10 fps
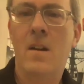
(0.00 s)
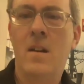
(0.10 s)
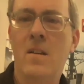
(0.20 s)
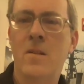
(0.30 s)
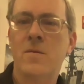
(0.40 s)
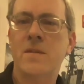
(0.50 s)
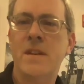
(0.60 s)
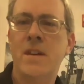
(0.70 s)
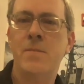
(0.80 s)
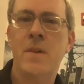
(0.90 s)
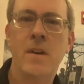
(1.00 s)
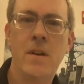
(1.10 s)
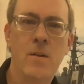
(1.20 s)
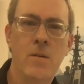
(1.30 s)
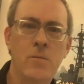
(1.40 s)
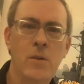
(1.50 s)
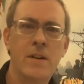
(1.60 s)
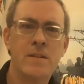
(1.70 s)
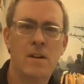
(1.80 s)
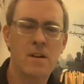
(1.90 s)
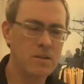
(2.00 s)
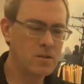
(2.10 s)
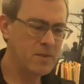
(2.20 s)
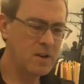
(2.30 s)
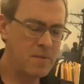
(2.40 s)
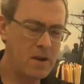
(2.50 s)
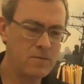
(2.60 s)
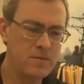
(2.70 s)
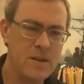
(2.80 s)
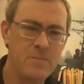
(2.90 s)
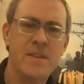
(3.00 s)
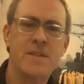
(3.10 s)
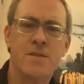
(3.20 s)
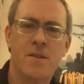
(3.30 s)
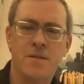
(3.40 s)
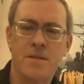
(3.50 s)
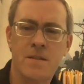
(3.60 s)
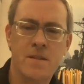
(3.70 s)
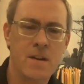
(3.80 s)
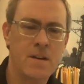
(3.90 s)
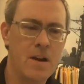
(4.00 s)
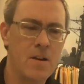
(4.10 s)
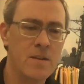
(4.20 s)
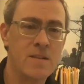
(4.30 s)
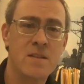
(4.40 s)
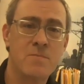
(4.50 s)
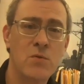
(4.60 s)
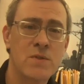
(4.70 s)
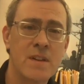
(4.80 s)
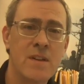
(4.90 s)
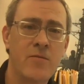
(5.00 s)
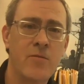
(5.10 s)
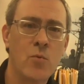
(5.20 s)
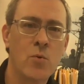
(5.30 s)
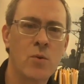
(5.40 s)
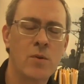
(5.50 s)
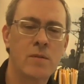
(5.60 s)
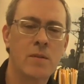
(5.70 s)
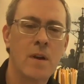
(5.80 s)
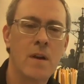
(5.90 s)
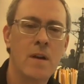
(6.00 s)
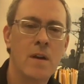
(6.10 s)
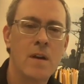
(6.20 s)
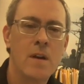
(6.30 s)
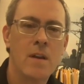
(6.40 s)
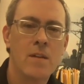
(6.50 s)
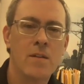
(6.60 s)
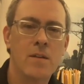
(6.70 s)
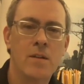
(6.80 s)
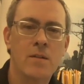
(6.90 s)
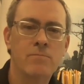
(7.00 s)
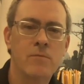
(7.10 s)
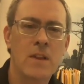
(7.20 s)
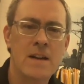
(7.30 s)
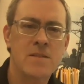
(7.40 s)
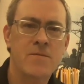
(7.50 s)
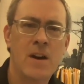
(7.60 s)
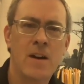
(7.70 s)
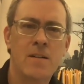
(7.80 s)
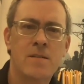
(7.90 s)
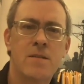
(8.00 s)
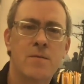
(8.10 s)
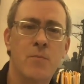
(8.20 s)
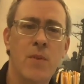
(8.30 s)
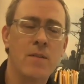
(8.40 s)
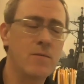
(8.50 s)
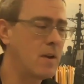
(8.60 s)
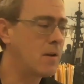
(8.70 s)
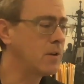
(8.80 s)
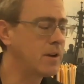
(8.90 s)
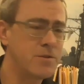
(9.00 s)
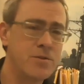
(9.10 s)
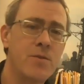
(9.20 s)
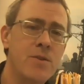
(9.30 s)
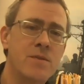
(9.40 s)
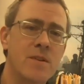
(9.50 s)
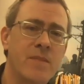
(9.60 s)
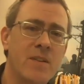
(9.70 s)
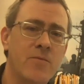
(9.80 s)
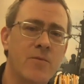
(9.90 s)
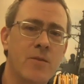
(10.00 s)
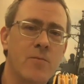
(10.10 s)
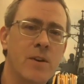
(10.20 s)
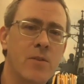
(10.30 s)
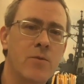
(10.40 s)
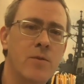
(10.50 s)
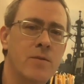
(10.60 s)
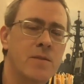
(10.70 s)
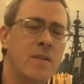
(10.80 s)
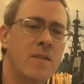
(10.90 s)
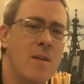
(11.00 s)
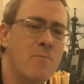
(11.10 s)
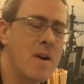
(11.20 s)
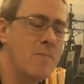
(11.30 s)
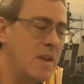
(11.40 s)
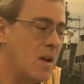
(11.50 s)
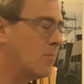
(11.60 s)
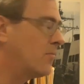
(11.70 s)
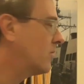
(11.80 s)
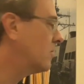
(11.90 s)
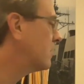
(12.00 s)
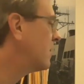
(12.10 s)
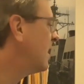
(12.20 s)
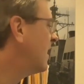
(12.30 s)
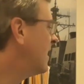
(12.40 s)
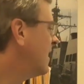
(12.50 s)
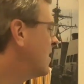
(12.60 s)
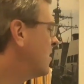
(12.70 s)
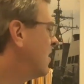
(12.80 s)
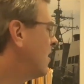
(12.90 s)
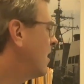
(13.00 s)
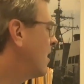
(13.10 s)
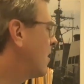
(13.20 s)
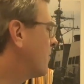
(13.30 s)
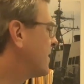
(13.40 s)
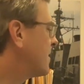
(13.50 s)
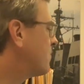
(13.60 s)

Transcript: Hello team, we're going to talk a little bit about DEP discharges. Now this is mostly for the classifiers, but I'm going to show you something for the recruiters that might be helpful. This is